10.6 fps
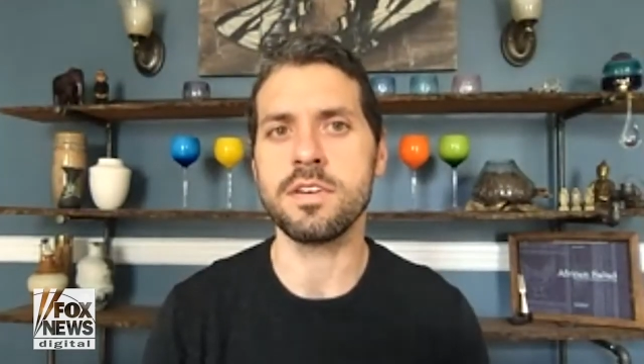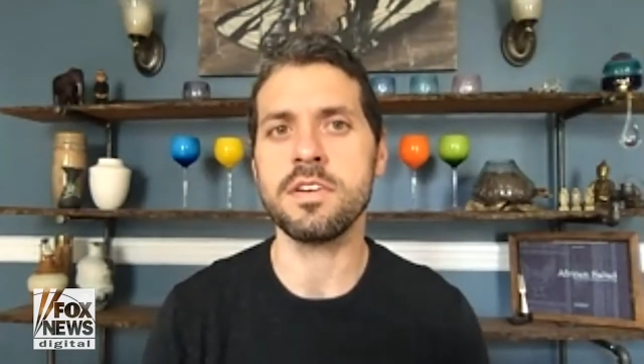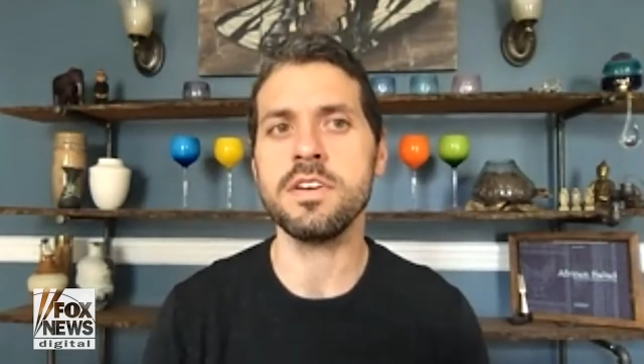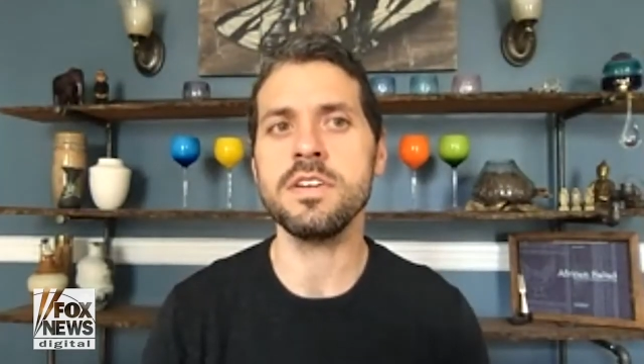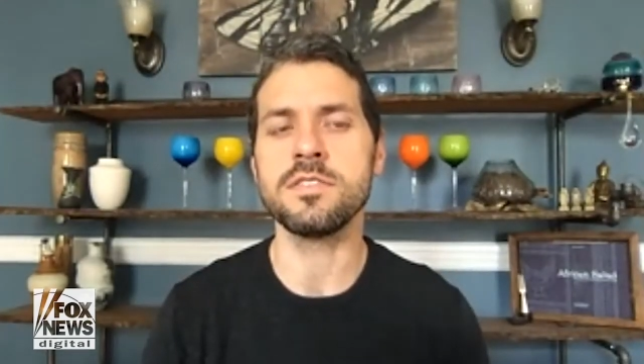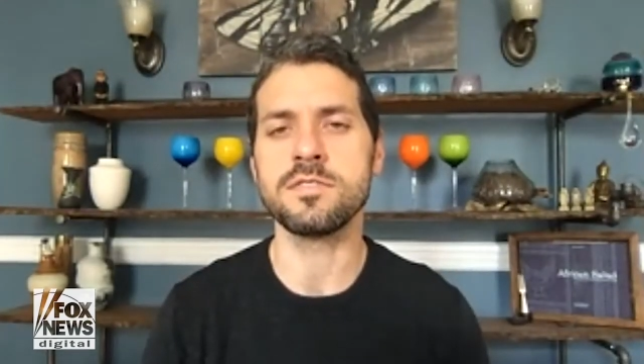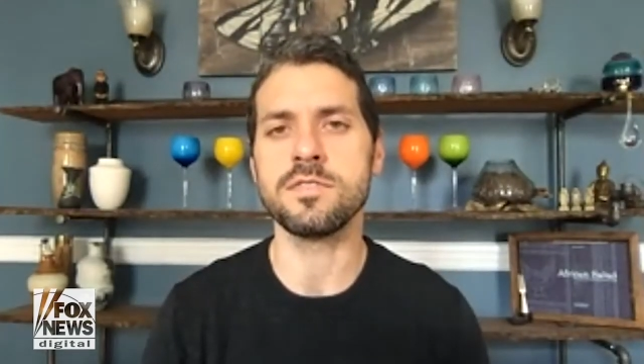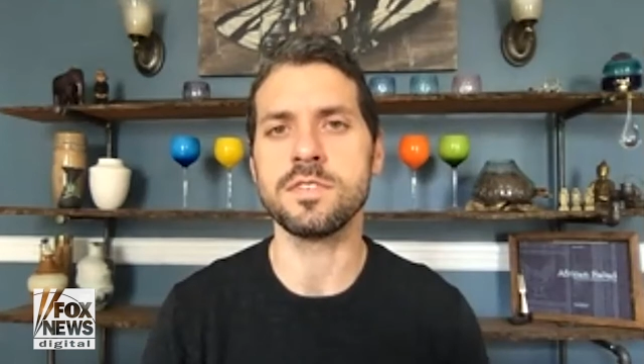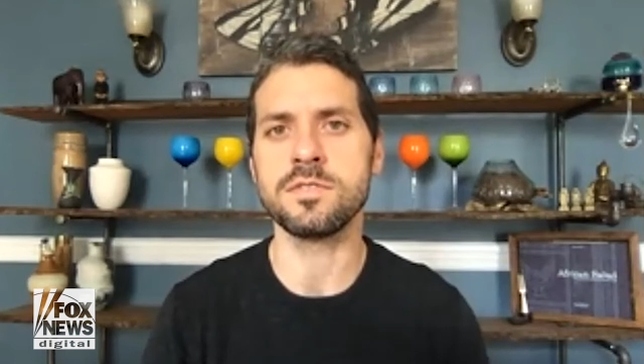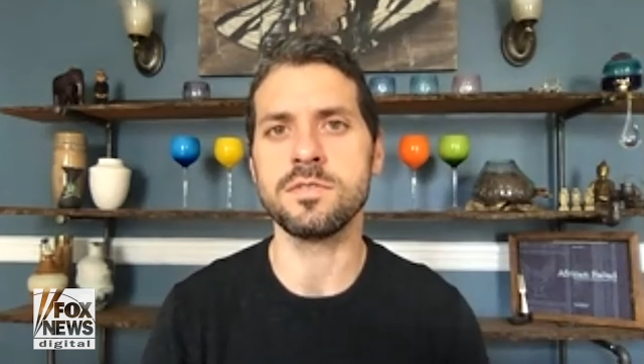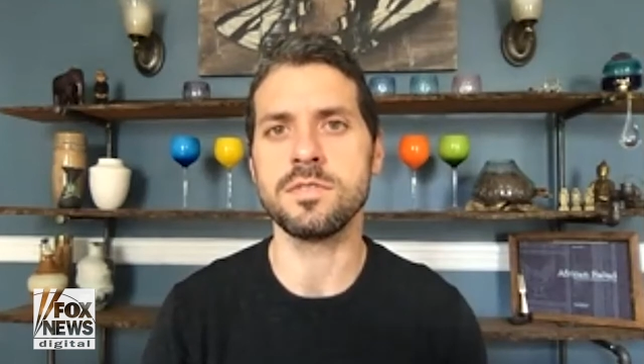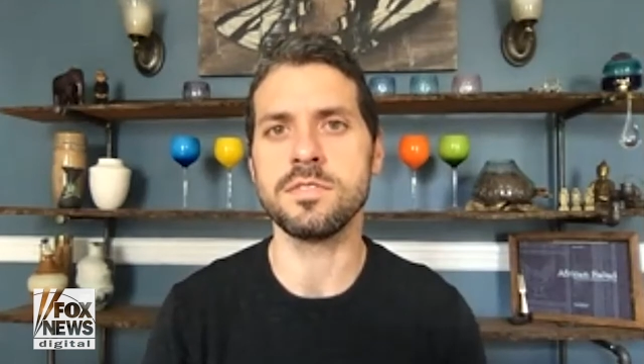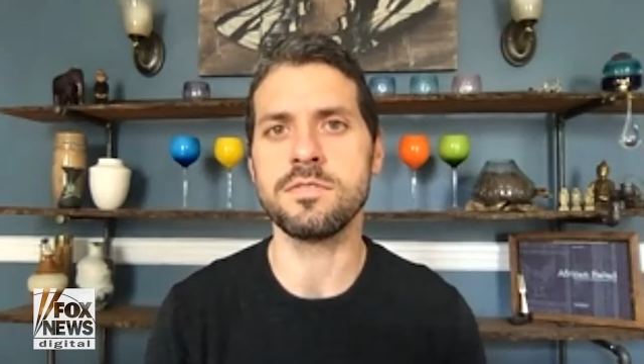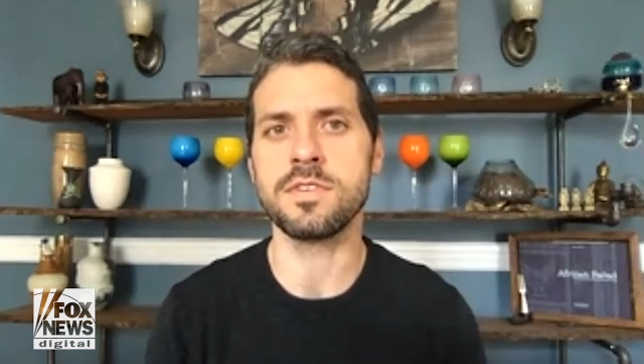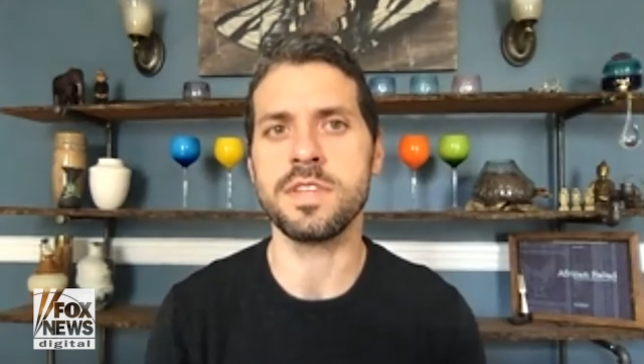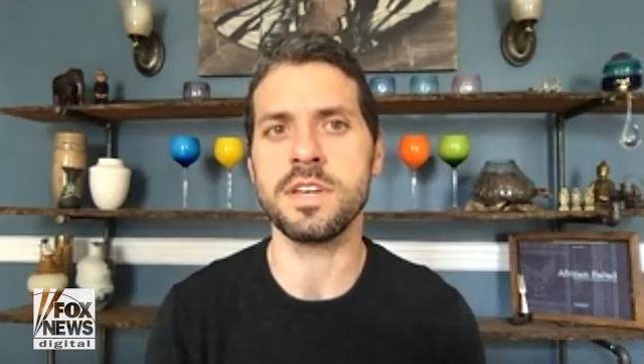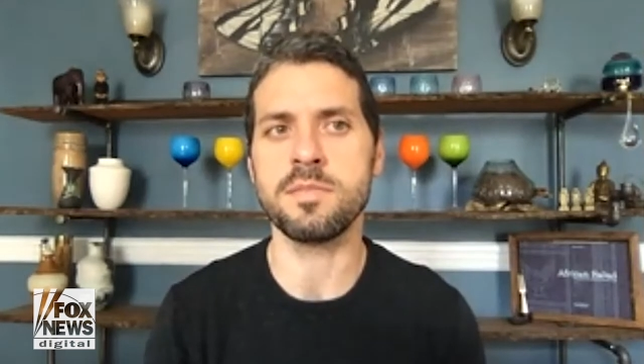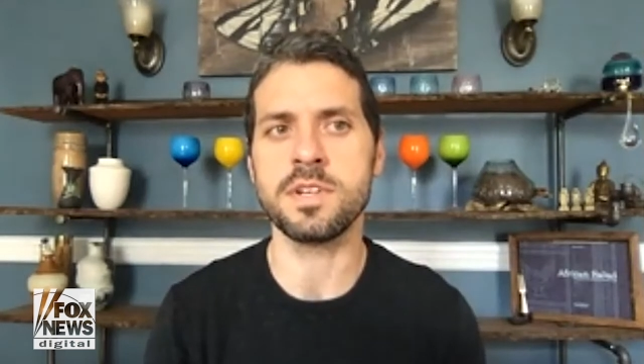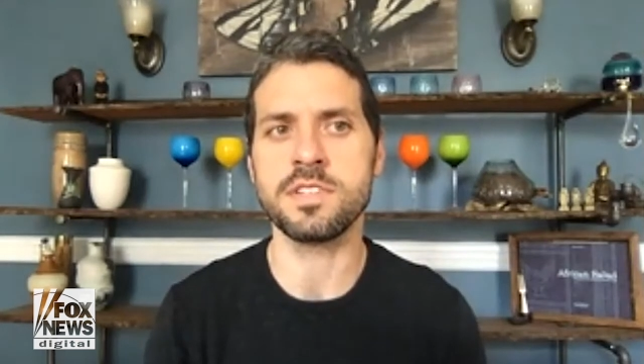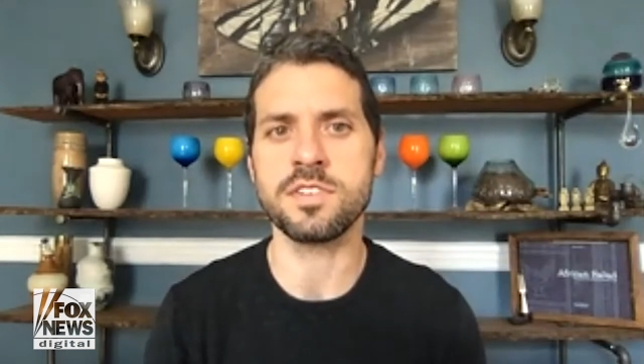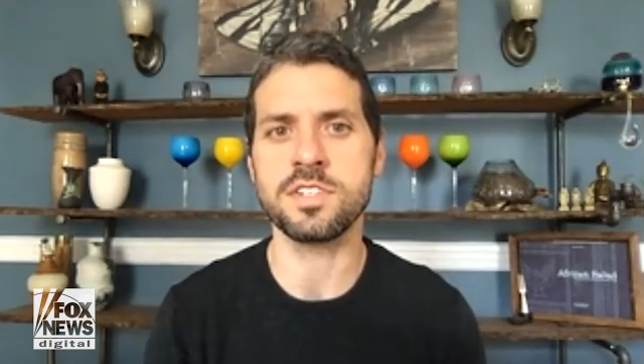useful tool for the
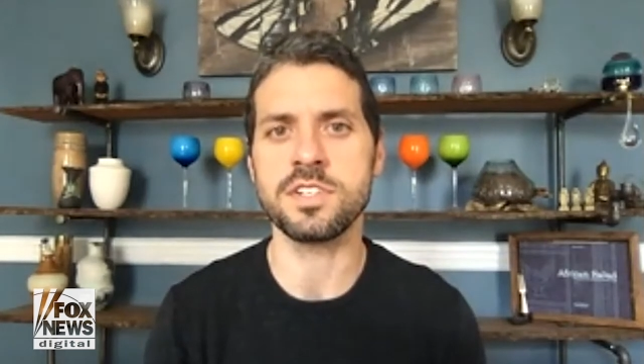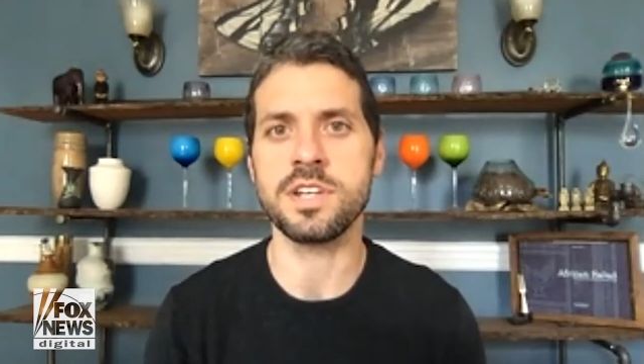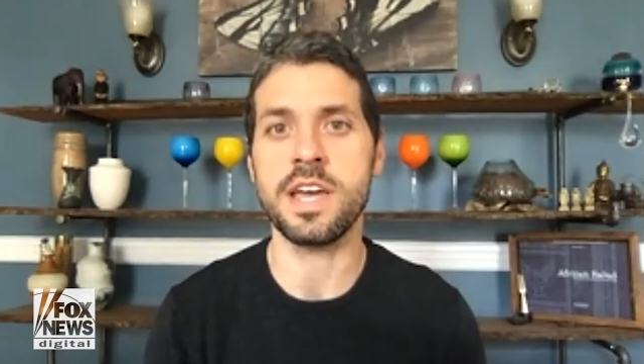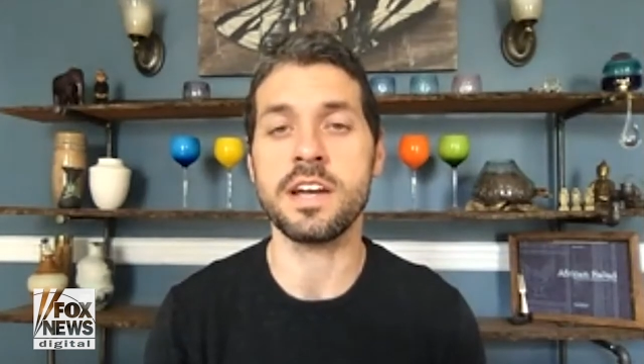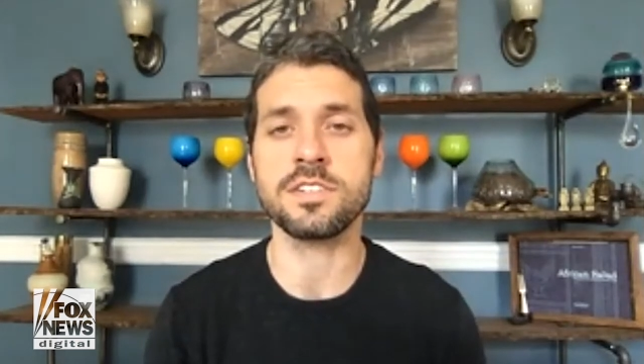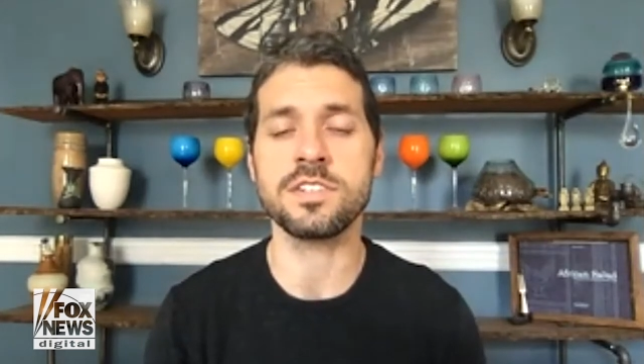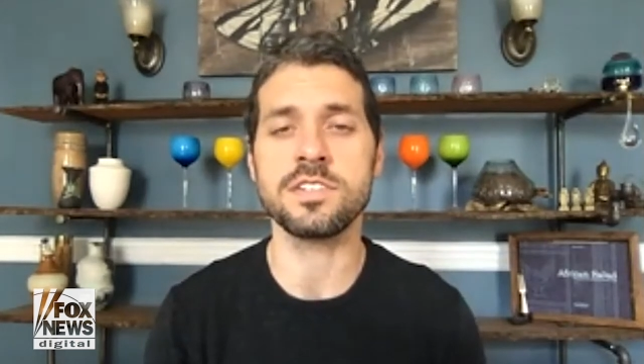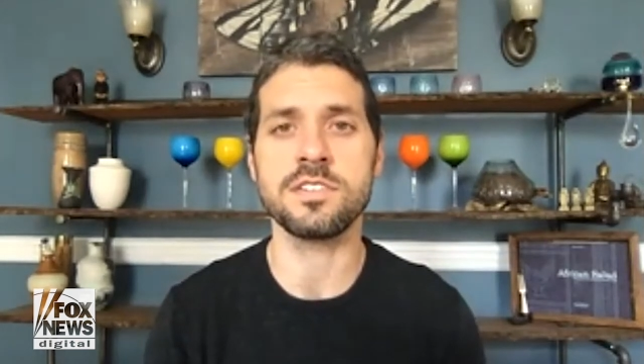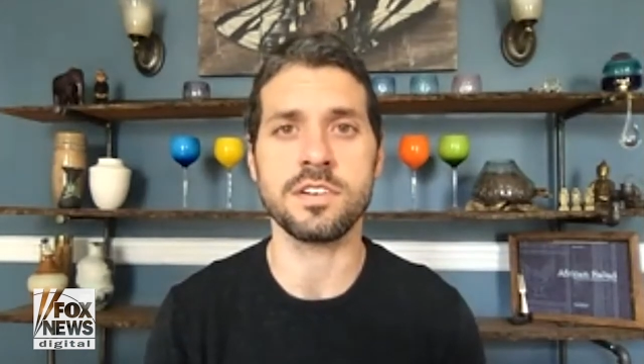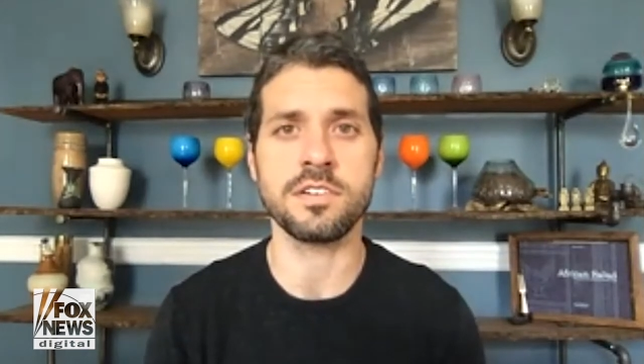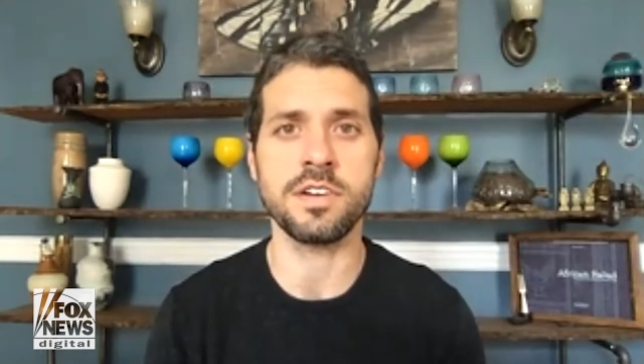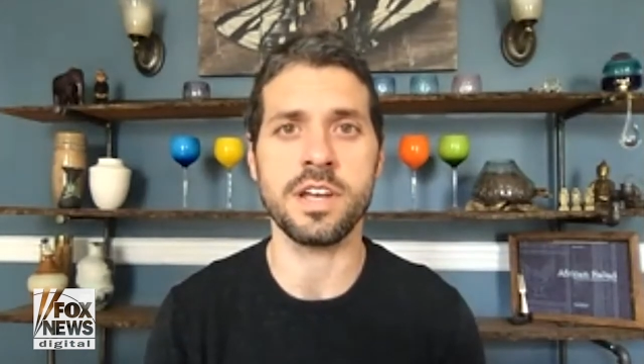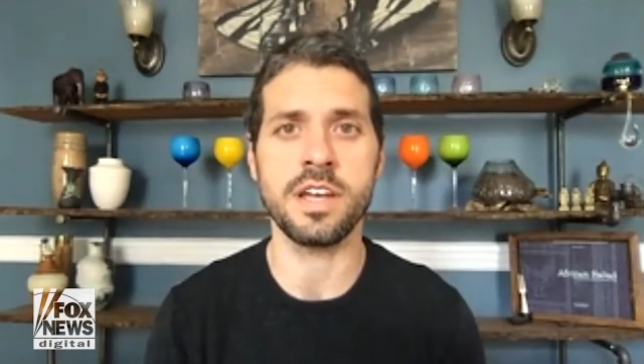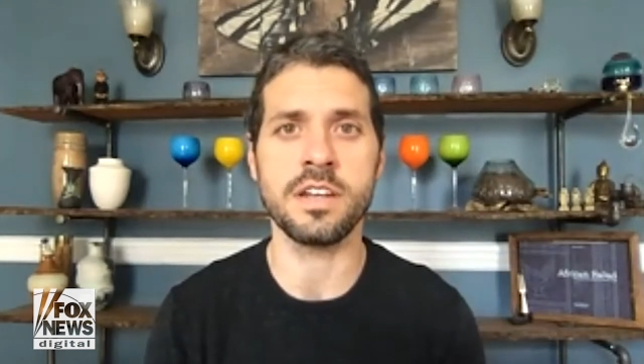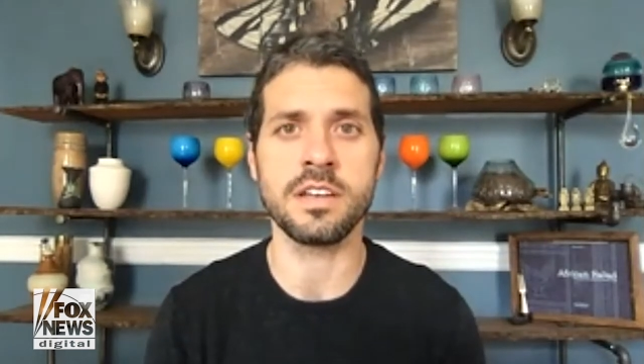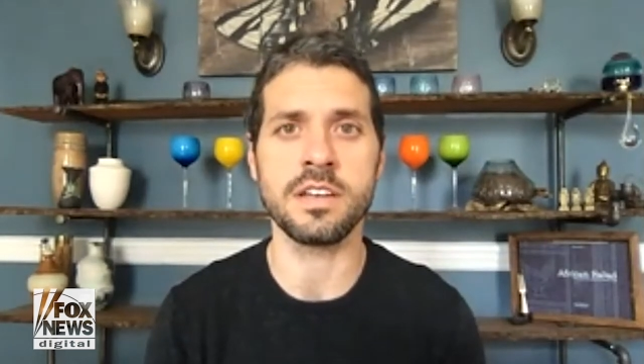administration to actually start creating